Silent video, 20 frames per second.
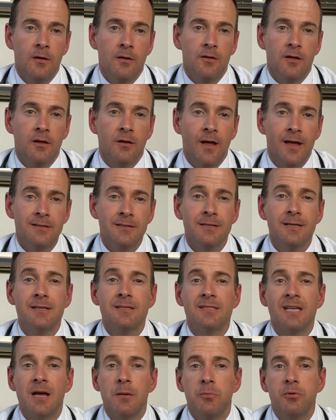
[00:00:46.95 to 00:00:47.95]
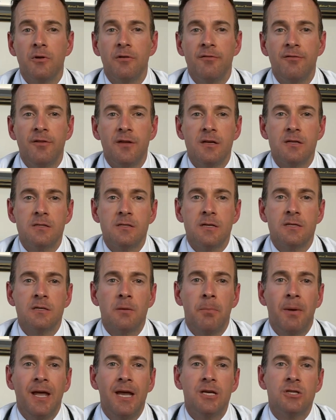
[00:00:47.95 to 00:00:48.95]
The classic example of this is
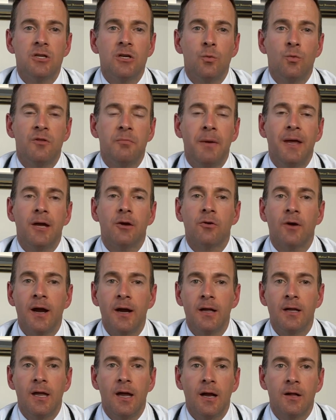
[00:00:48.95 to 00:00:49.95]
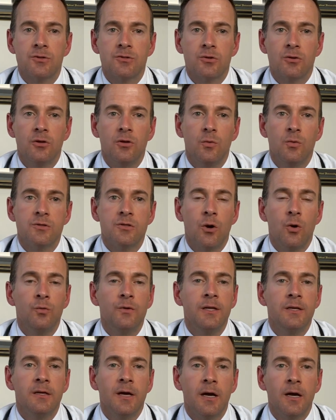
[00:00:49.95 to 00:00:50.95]
a patient with pancreatic cancer who was
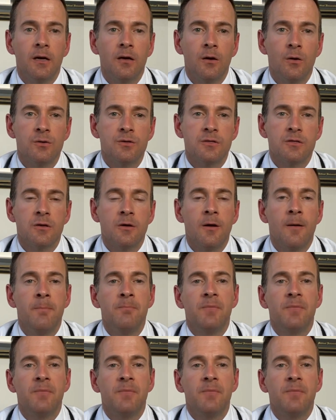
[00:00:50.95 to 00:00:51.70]
only diagnosed